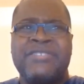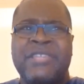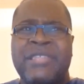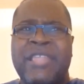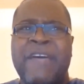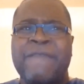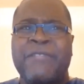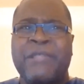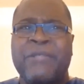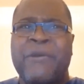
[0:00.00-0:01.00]
to love
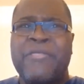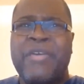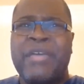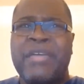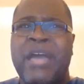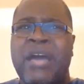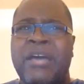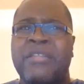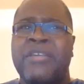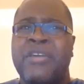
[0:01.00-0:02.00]
the Lord thy God